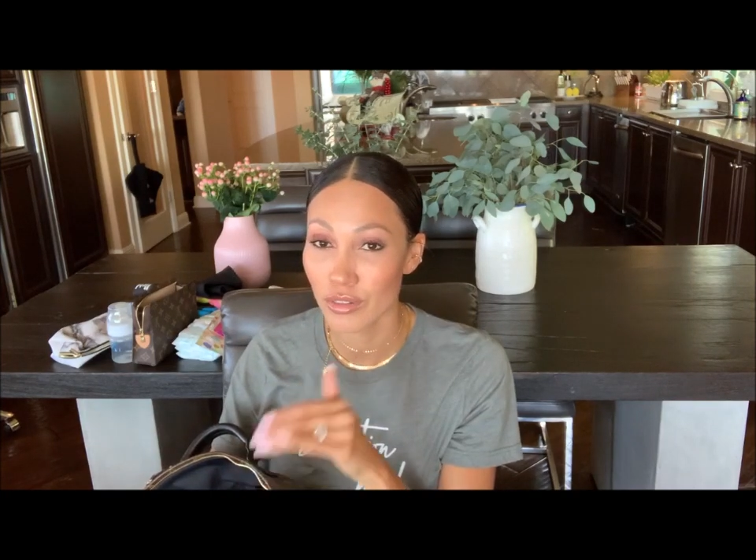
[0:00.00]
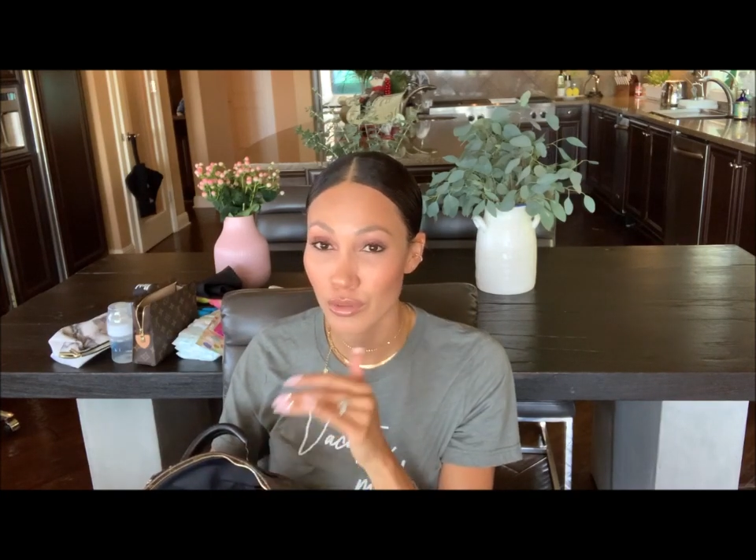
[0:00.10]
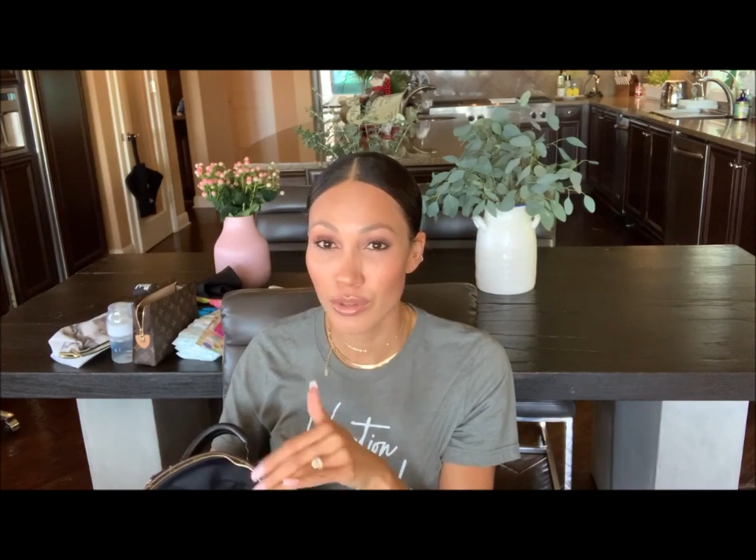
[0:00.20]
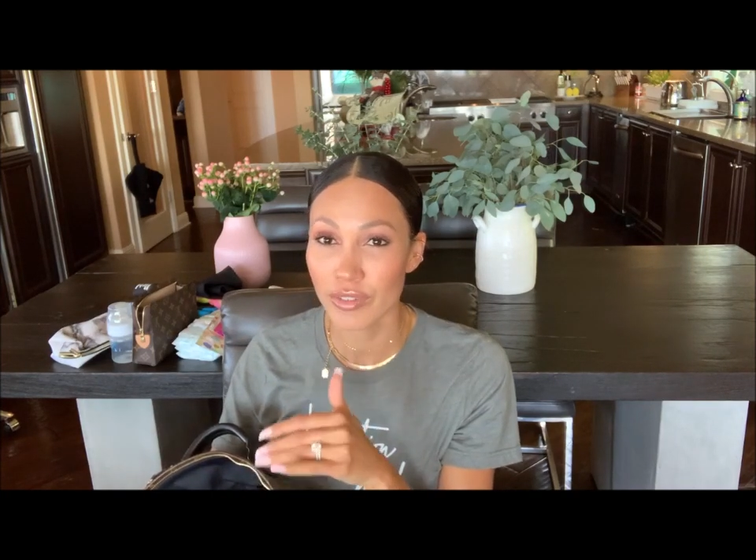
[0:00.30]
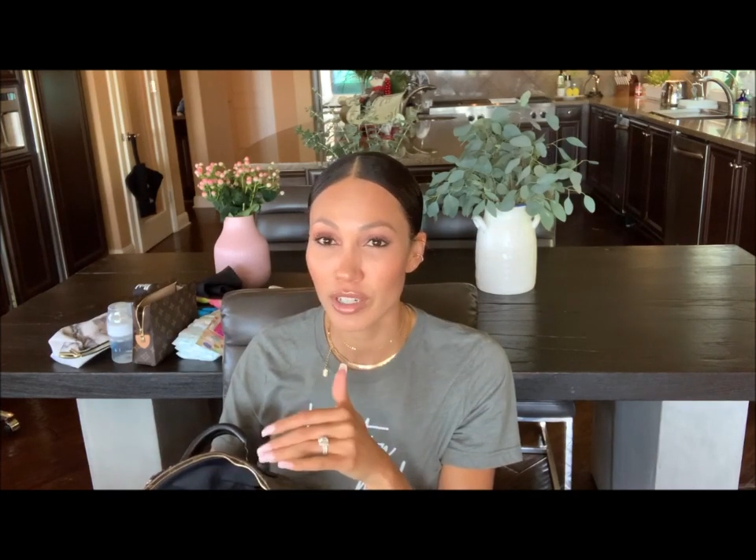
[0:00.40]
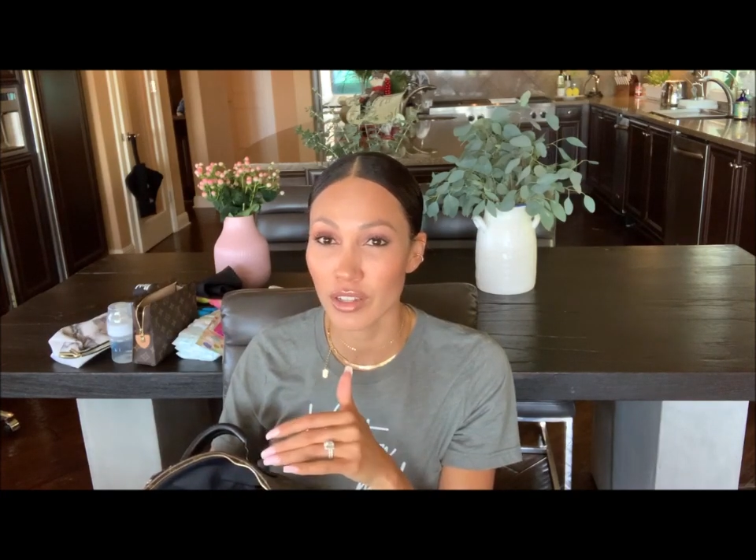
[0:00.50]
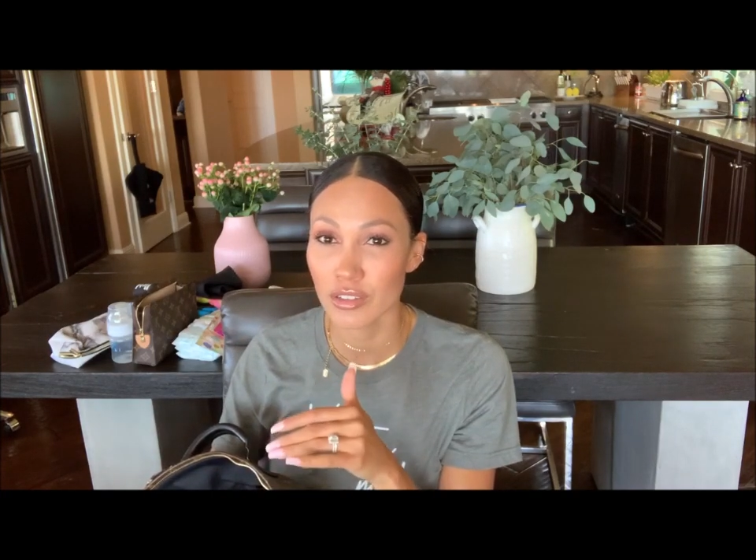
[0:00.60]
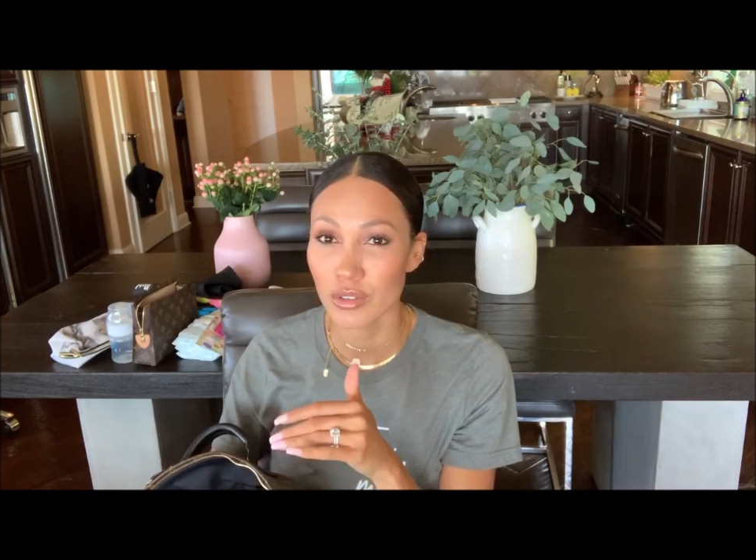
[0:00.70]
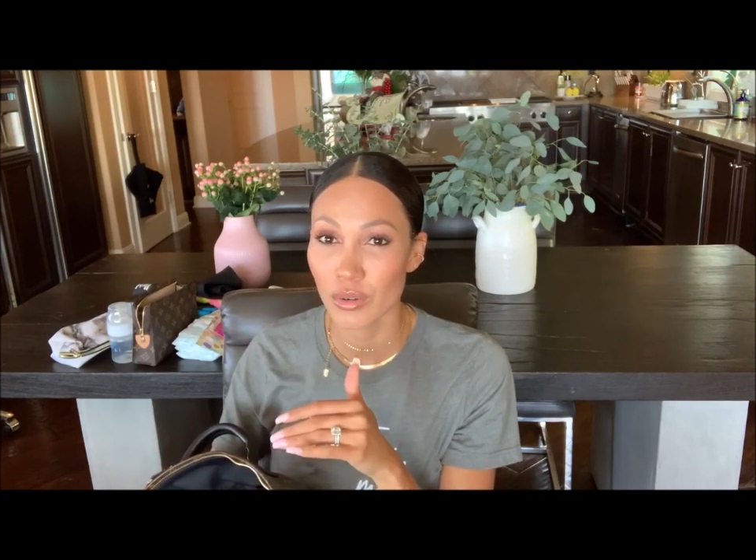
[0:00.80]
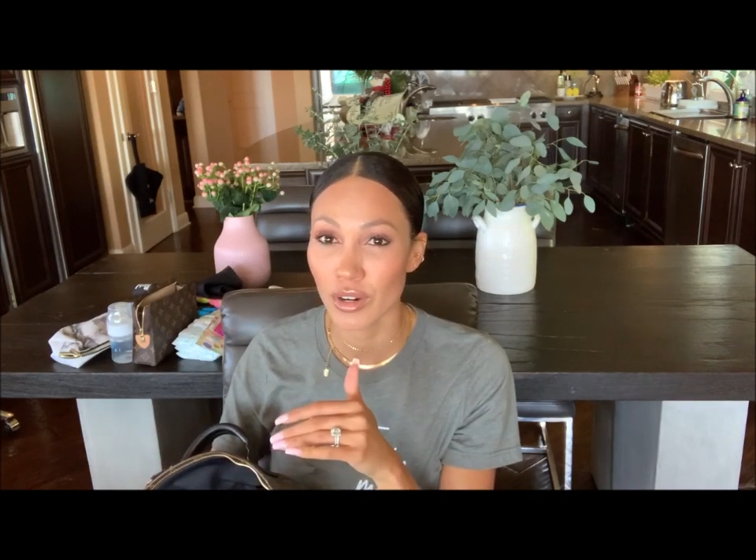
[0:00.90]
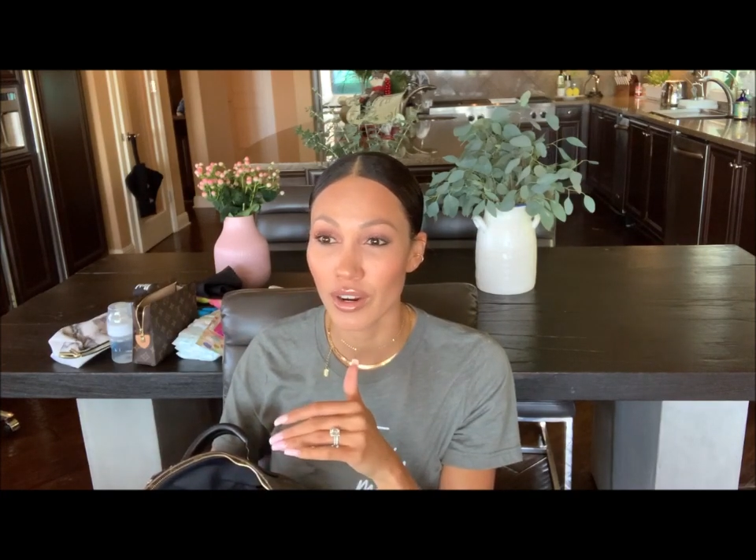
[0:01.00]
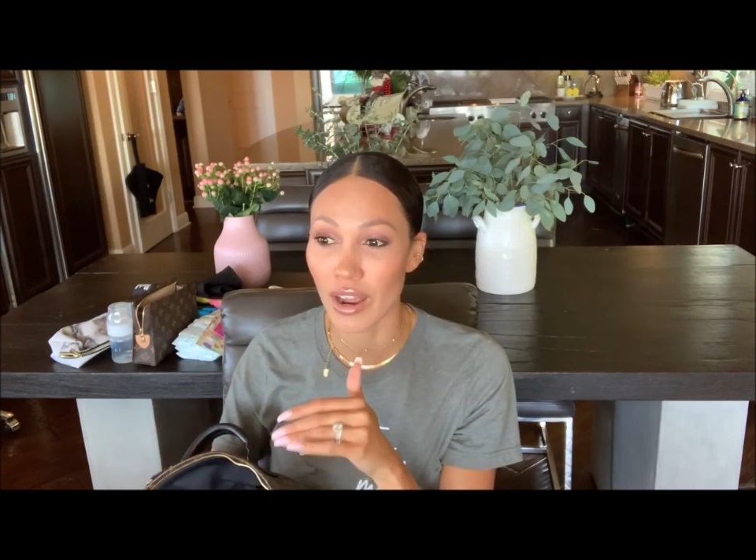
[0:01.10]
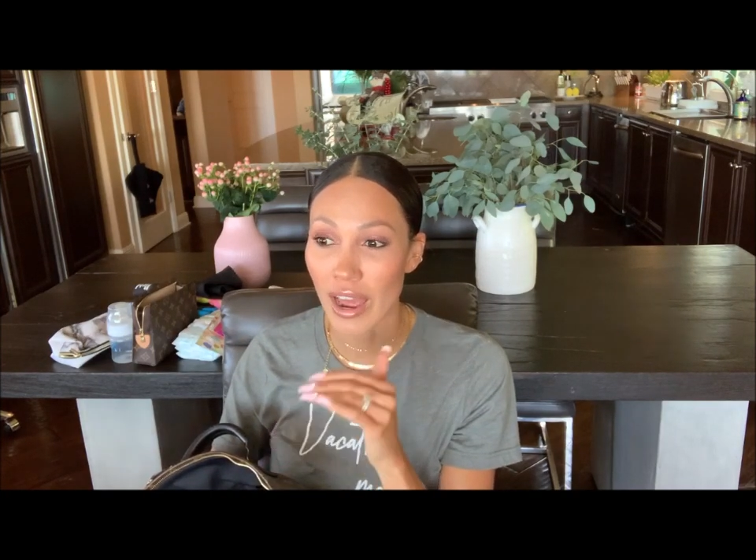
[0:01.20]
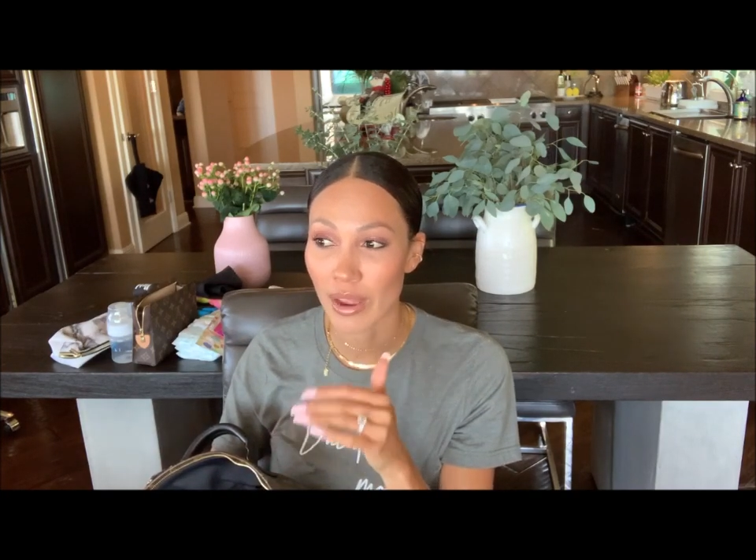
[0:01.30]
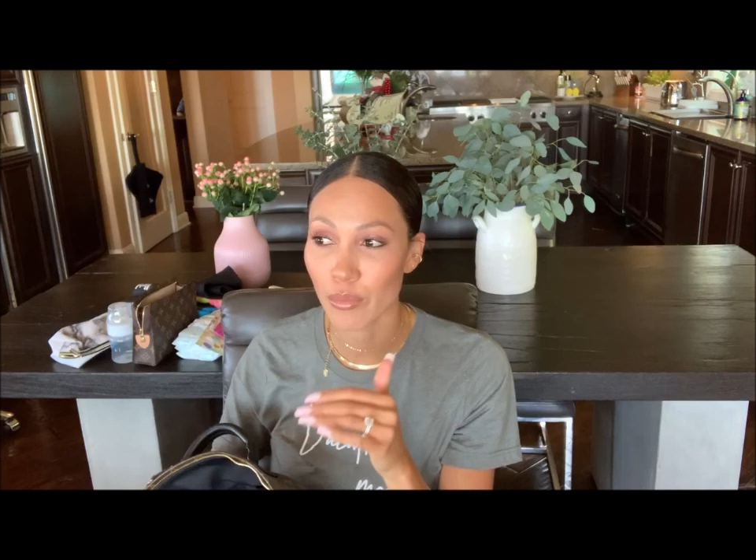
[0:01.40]
Louis Vuitton store,
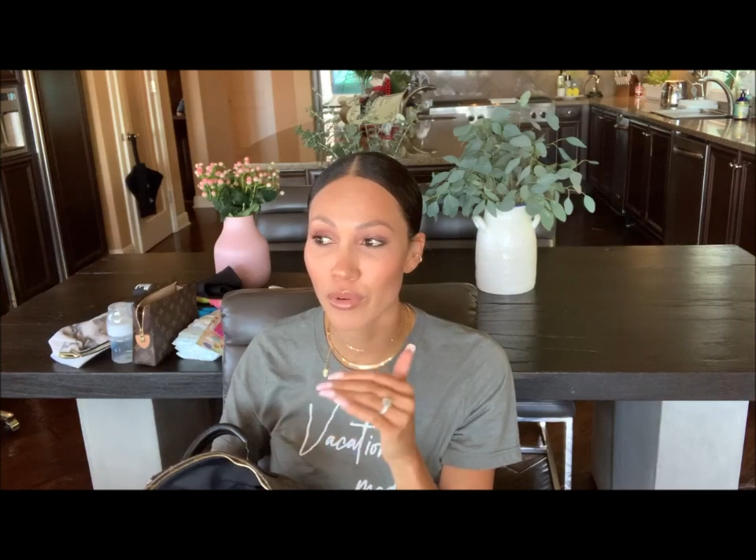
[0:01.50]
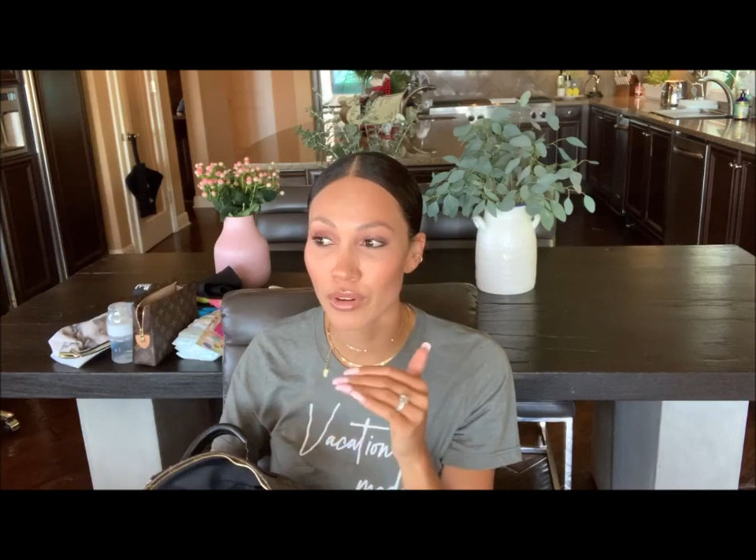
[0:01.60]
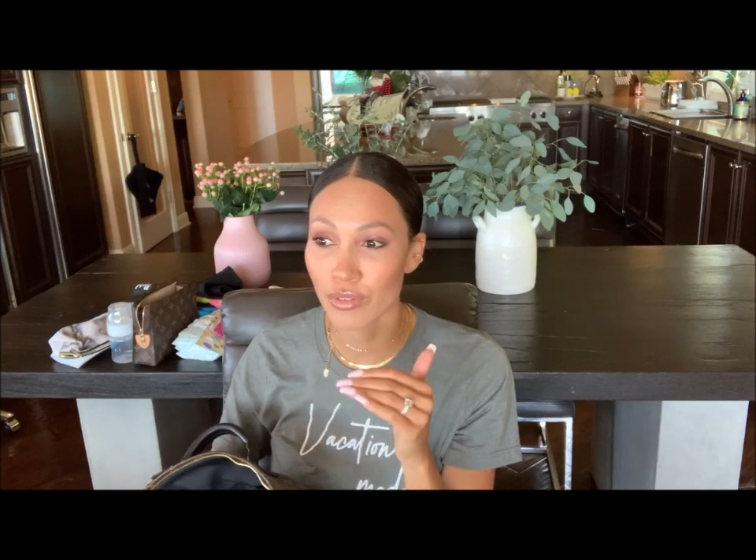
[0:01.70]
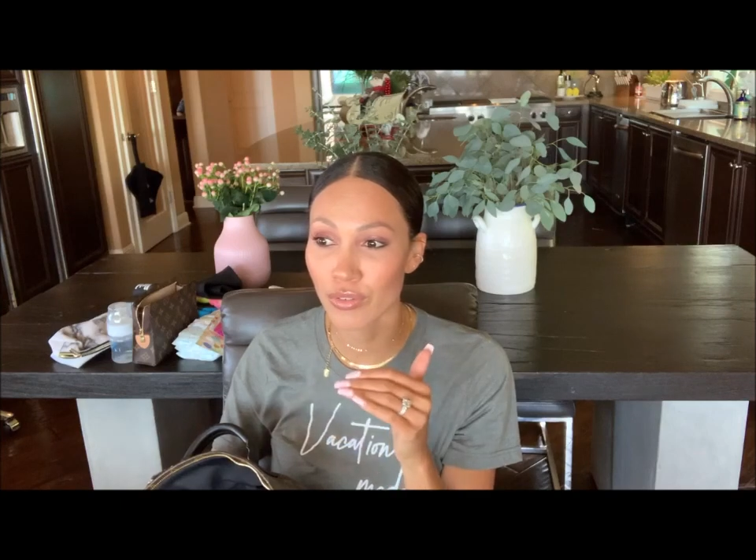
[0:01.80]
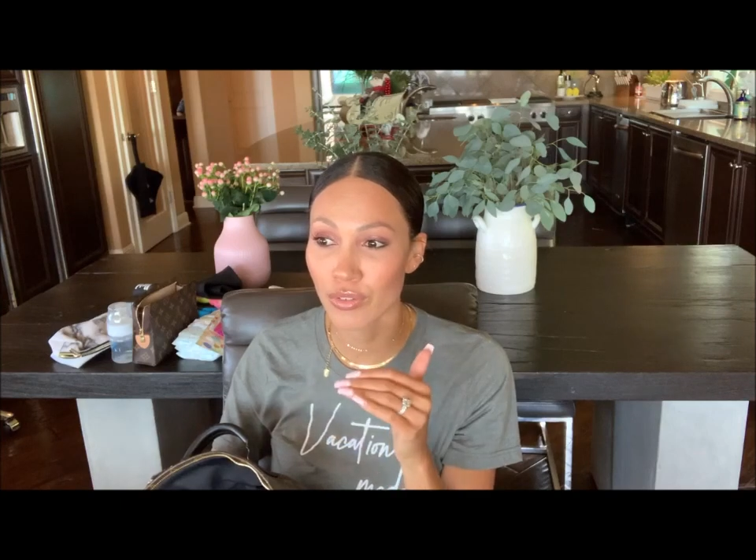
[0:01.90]
I would have